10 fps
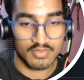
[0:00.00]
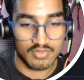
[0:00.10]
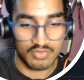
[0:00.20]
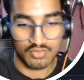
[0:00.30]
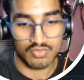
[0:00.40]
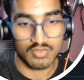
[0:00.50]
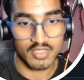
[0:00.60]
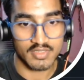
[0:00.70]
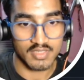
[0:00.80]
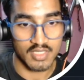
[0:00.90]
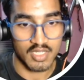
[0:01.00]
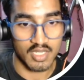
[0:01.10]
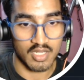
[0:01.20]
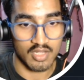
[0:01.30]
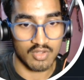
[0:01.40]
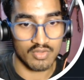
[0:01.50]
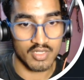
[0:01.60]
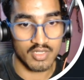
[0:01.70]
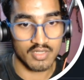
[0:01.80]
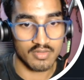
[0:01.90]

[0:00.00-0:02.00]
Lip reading: So let's allow it